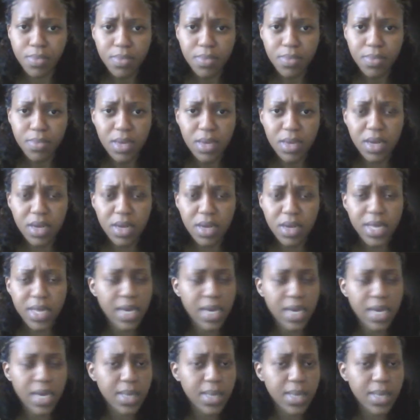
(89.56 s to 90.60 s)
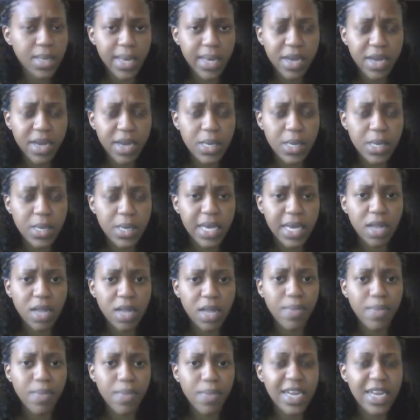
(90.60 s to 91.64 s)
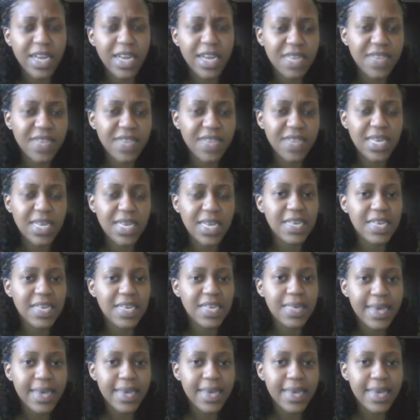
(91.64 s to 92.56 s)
uh, they can get psychiatric help, activities,